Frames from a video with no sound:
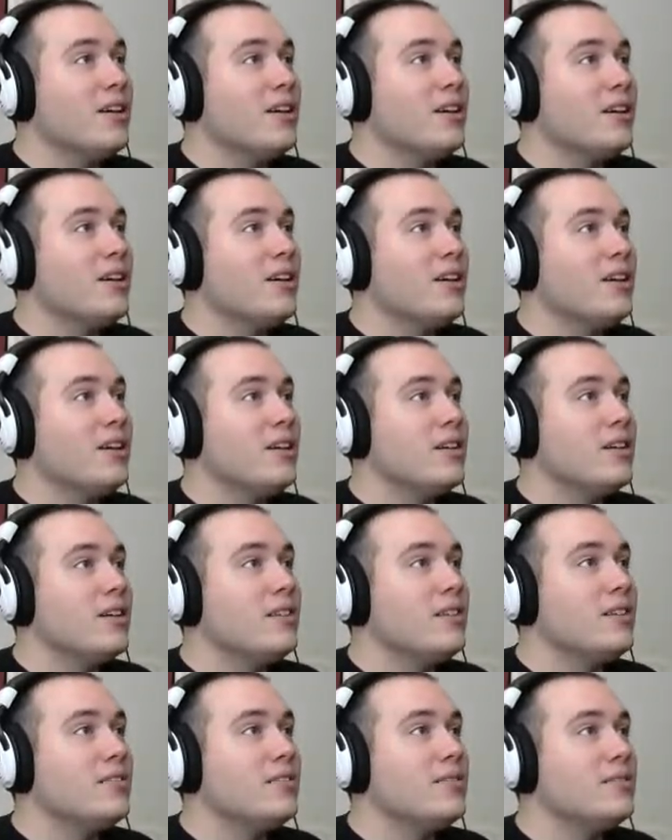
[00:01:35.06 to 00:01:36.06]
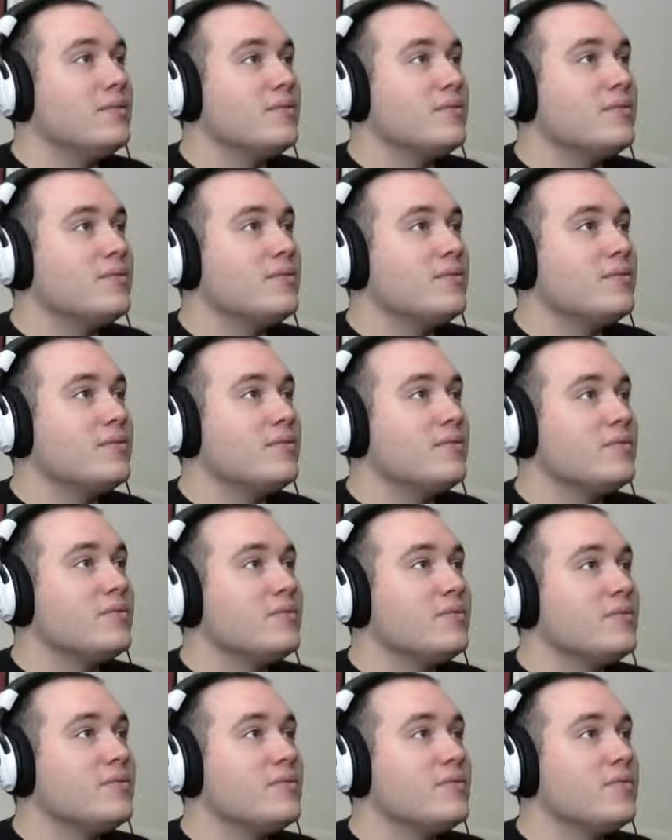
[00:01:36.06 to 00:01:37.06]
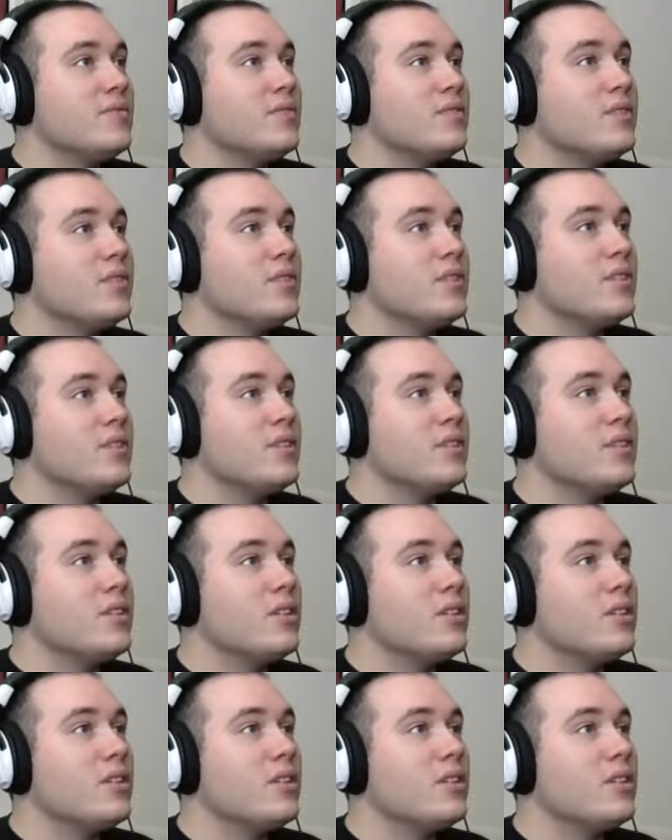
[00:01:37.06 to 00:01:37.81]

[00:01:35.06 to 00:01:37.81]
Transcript: Nothing is said.